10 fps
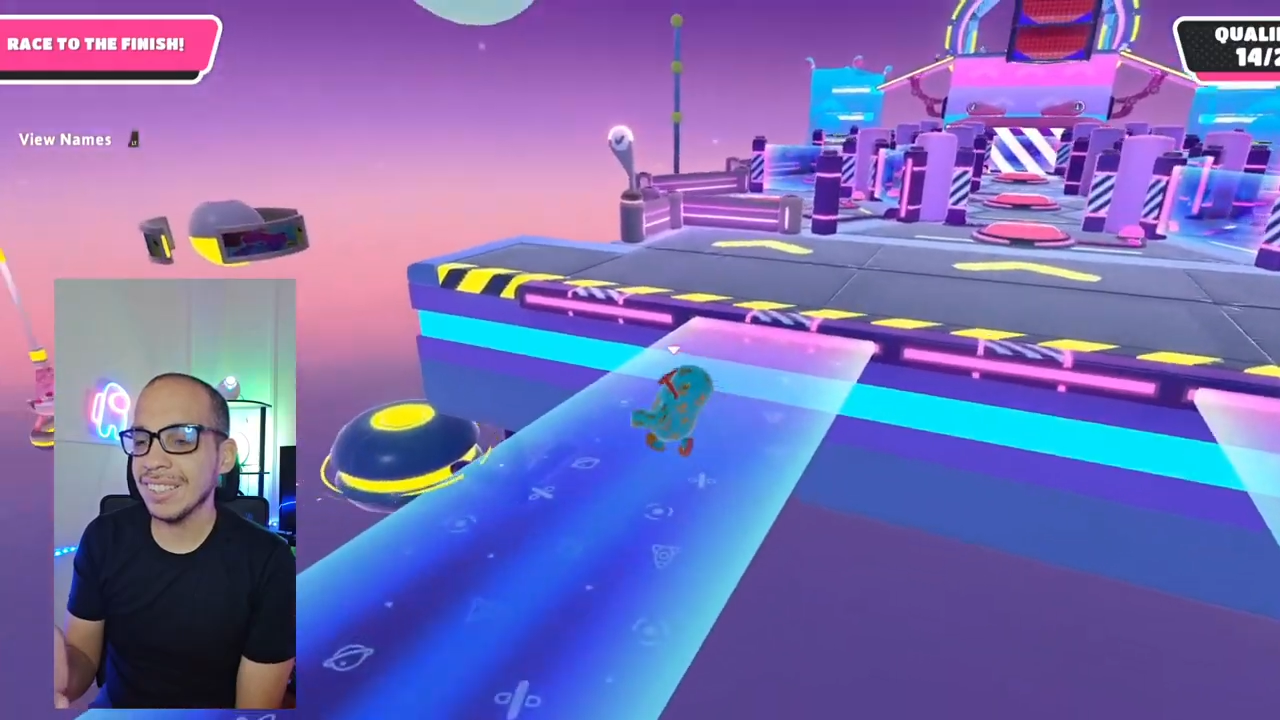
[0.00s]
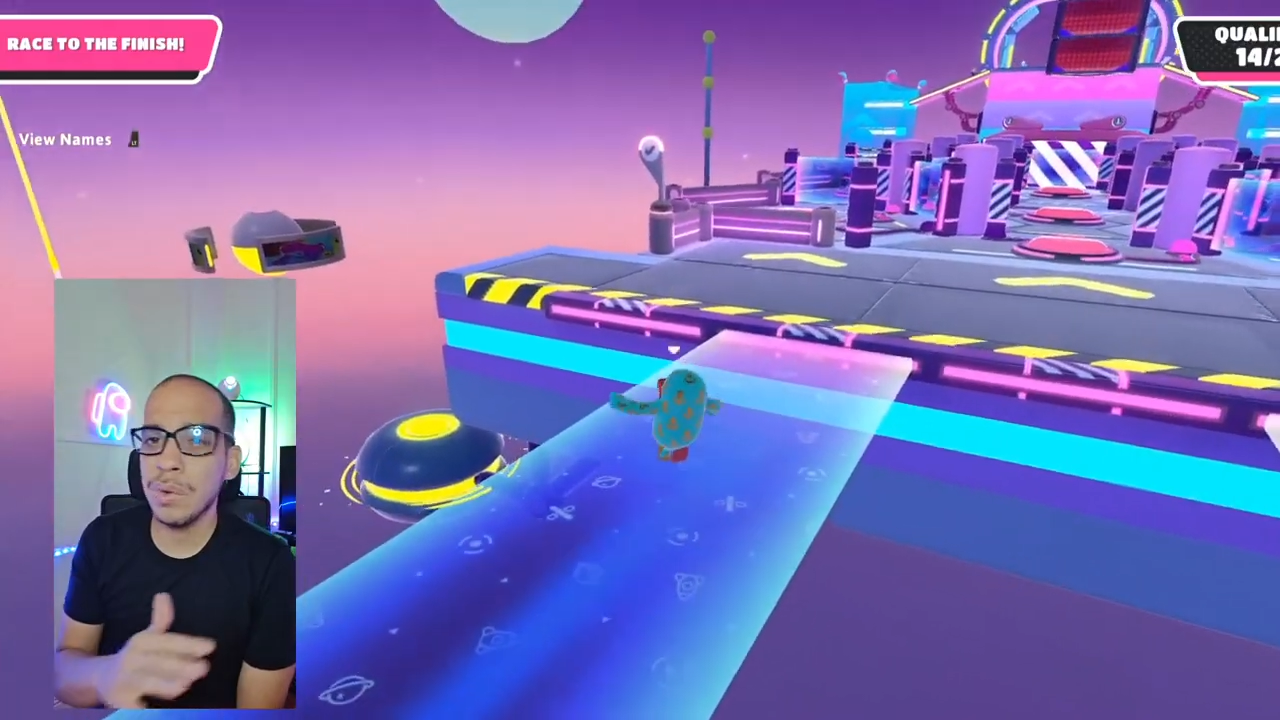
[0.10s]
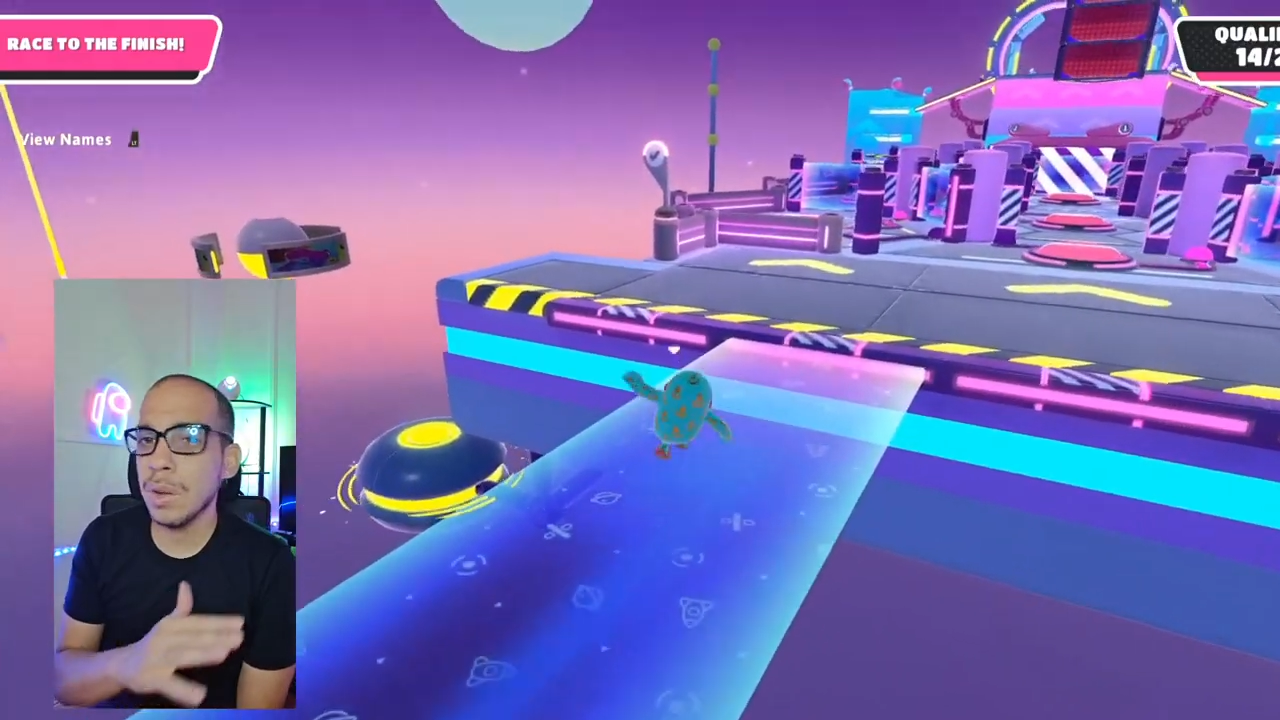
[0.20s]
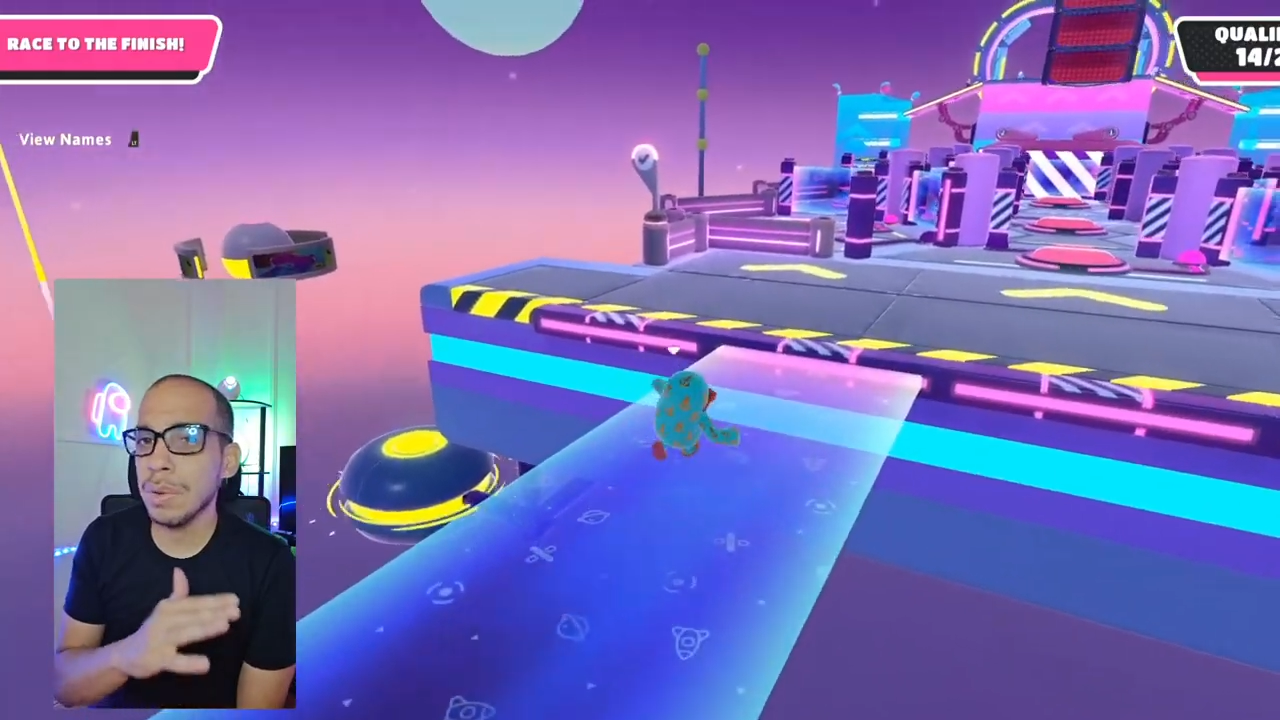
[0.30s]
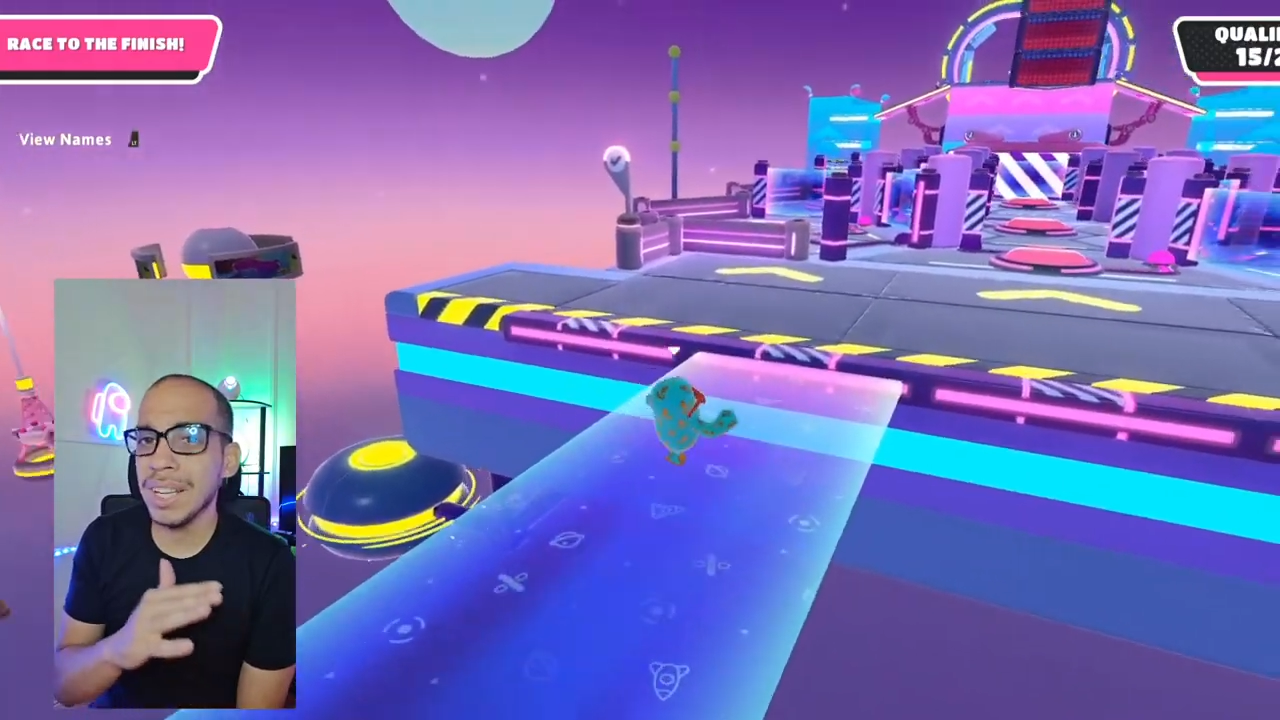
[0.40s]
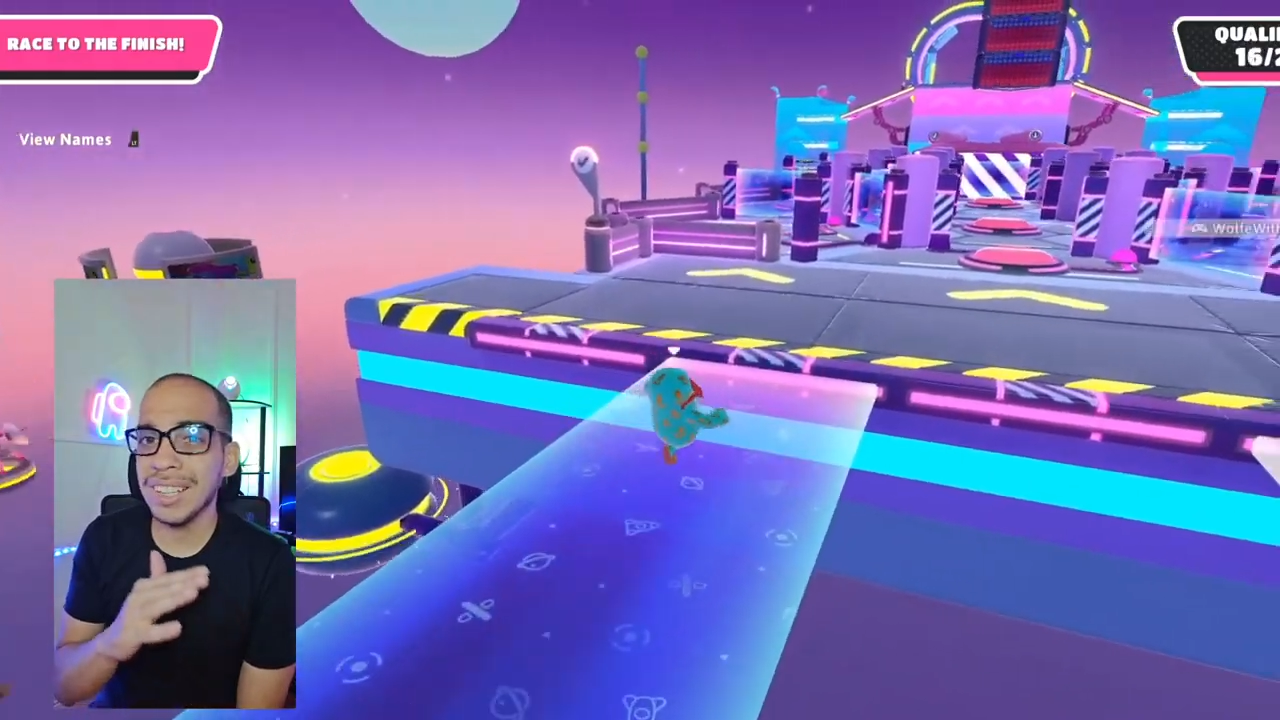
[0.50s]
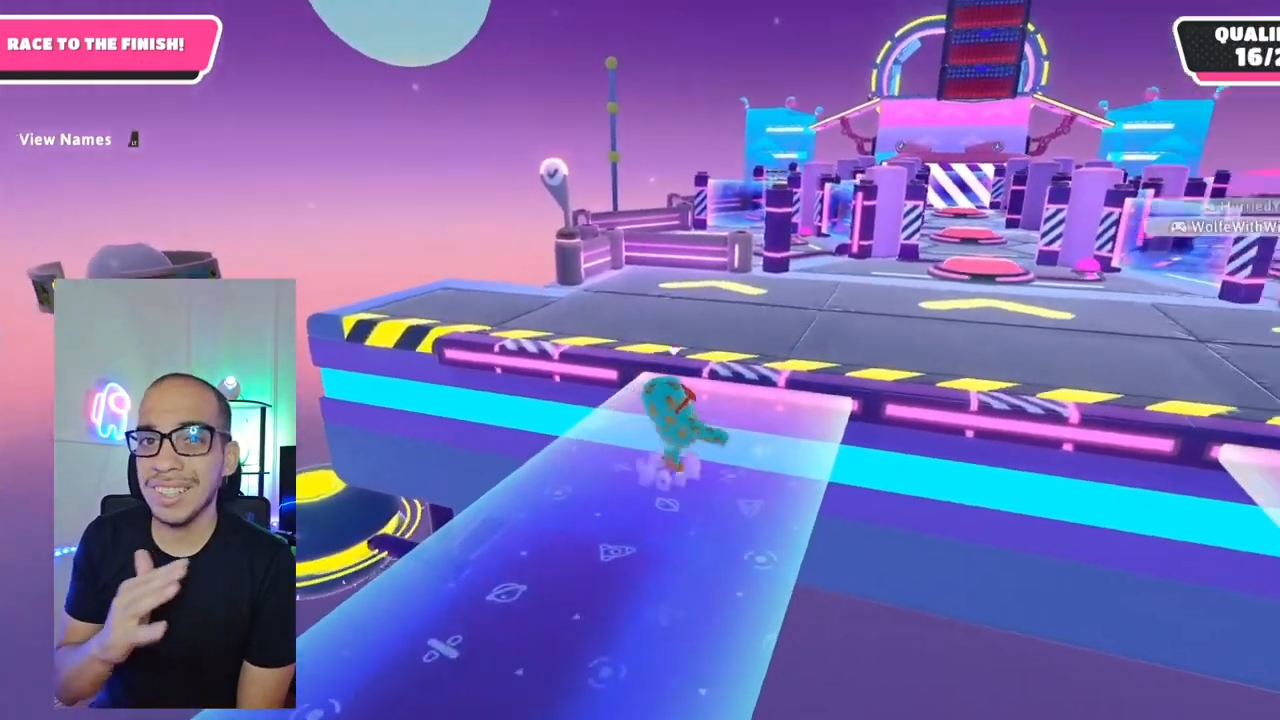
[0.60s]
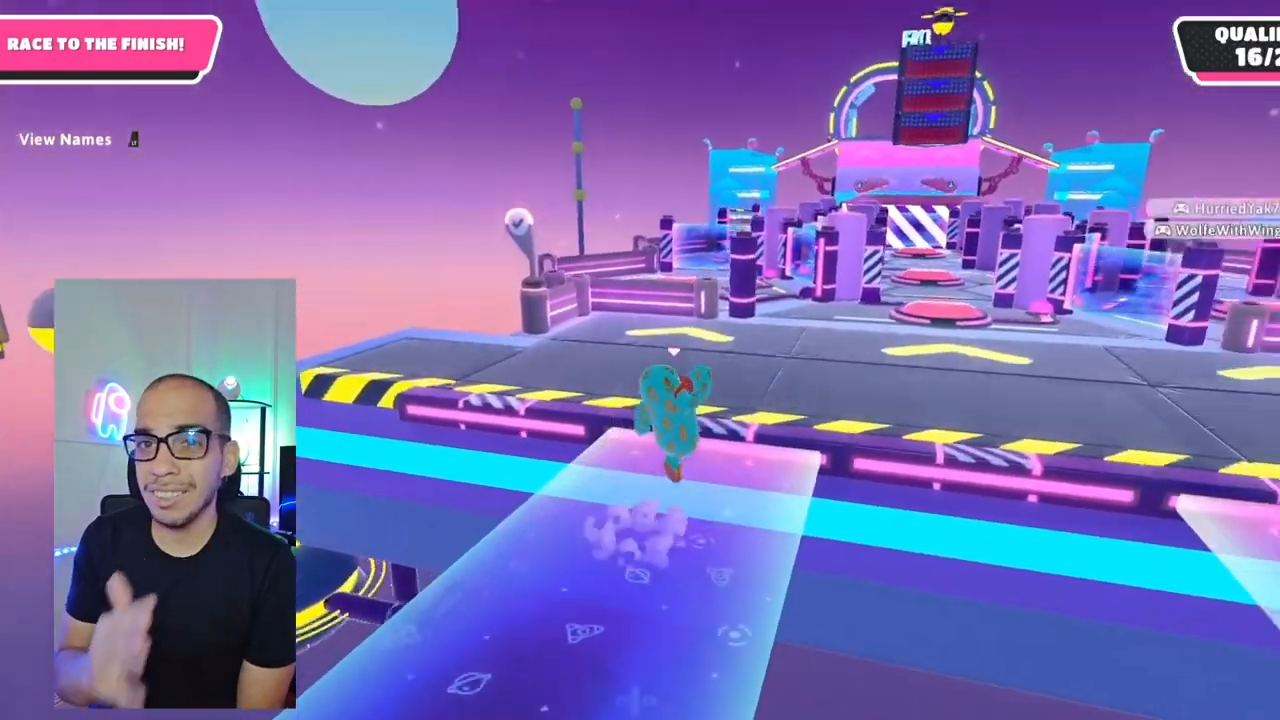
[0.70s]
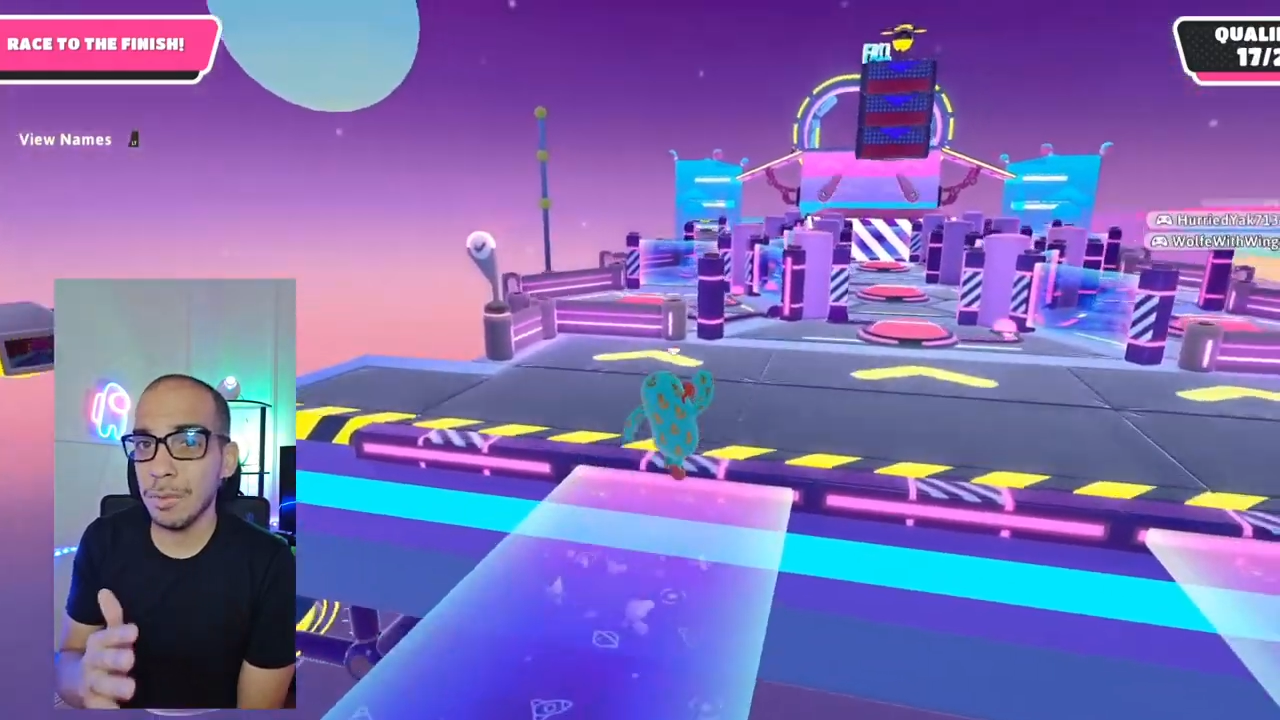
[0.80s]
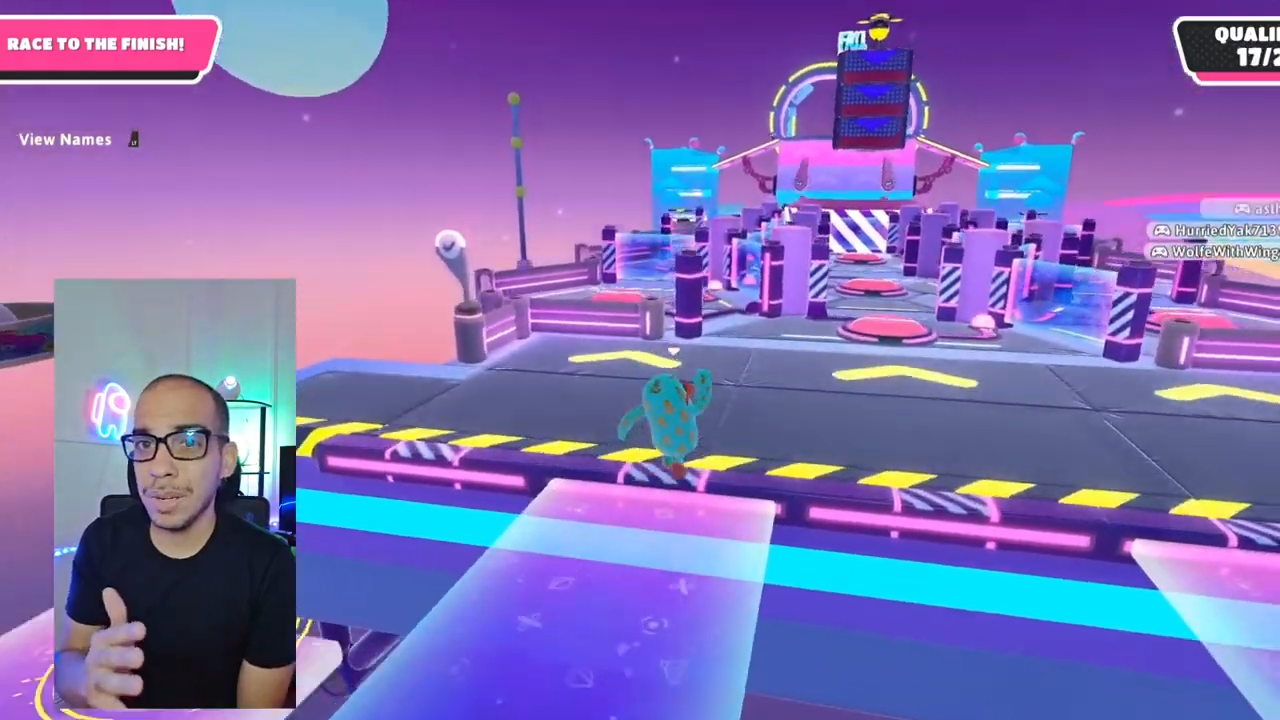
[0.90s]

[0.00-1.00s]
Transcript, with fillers: And when you're playing a single